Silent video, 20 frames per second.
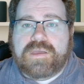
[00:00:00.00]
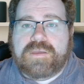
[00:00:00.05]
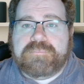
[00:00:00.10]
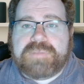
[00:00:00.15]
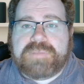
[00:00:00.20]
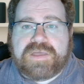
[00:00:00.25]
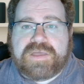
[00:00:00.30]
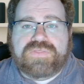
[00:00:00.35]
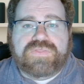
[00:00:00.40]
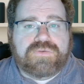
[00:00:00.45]

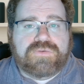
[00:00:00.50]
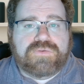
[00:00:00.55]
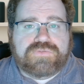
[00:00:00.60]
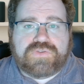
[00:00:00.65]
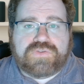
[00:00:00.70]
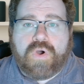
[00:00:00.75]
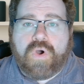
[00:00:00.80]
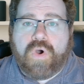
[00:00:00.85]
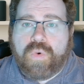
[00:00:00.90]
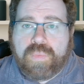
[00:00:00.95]
But there's a
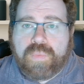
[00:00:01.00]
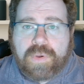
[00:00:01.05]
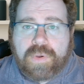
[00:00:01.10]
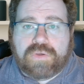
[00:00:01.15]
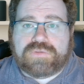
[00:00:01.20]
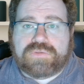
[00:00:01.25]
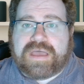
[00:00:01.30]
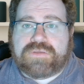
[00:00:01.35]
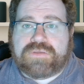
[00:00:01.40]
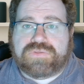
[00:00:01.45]
whole
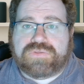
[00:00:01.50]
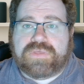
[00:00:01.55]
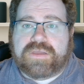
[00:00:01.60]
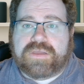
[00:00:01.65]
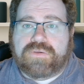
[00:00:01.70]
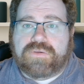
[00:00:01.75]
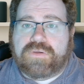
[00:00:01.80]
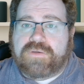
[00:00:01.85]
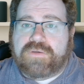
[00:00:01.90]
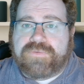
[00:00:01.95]
world out
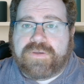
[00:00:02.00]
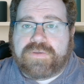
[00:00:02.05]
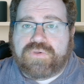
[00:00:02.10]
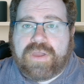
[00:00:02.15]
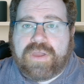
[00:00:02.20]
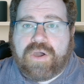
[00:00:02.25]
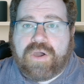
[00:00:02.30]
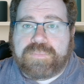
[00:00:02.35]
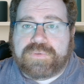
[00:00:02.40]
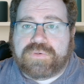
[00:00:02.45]
there of other
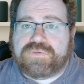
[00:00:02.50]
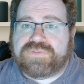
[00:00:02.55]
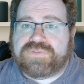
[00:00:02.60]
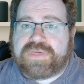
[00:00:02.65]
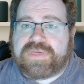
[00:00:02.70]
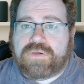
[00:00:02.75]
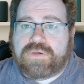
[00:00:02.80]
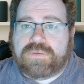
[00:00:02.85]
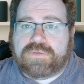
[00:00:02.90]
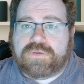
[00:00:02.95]
helpers
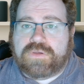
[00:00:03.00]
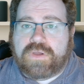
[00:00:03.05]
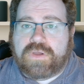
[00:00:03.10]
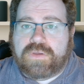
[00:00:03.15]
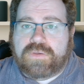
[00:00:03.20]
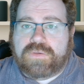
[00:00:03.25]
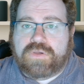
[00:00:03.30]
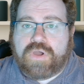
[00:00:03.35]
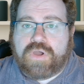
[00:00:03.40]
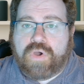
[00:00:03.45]

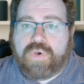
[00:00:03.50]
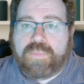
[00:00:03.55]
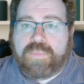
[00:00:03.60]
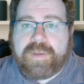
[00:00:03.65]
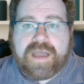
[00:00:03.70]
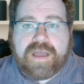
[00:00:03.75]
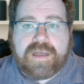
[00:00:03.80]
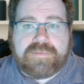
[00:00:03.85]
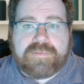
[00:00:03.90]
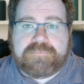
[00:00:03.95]

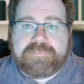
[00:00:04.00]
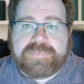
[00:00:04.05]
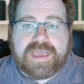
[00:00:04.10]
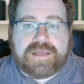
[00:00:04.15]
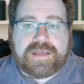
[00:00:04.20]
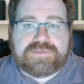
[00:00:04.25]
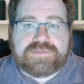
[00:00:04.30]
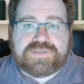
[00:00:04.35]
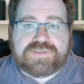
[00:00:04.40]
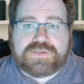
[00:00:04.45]
that
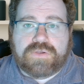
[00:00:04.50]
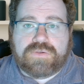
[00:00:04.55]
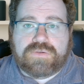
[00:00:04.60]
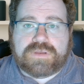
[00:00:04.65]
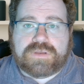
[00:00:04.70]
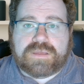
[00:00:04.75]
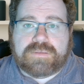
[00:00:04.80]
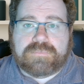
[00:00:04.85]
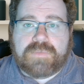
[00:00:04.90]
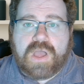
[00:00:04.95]
beyond
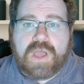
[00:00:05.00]
security.